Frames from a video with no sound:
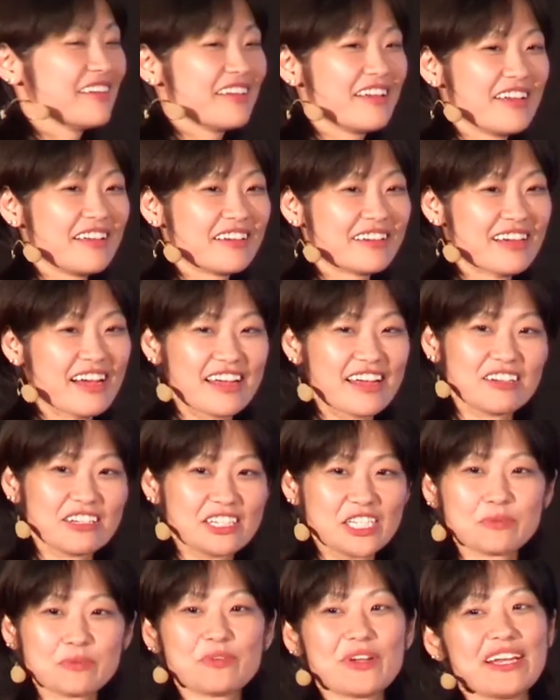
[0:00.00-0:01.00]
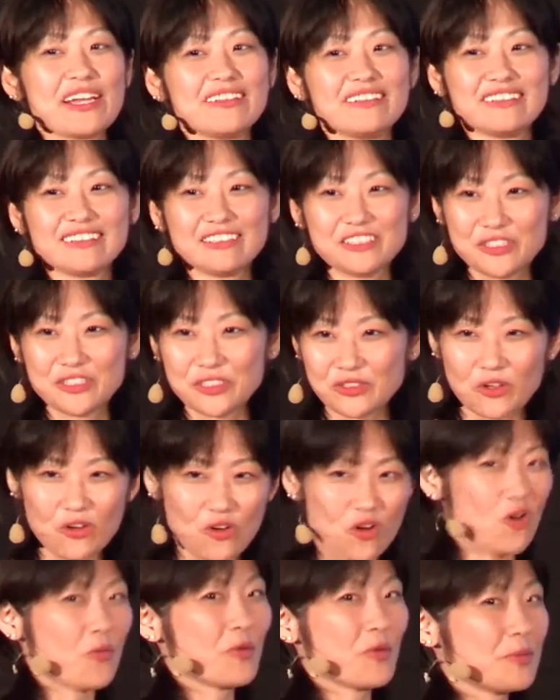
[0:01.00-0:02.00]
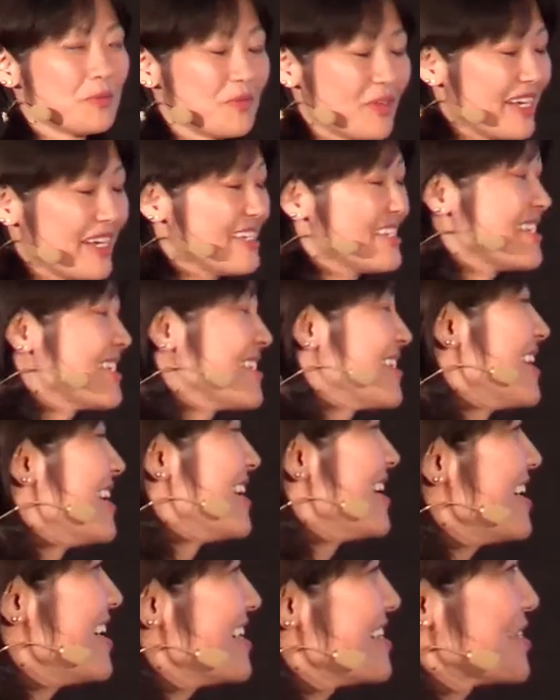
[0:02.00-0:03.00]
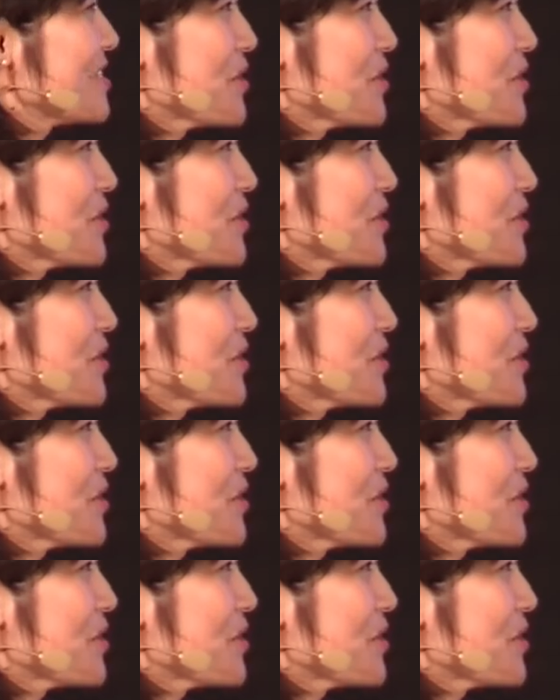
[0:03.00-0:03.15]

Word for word: And then it kind of spread to all over the place.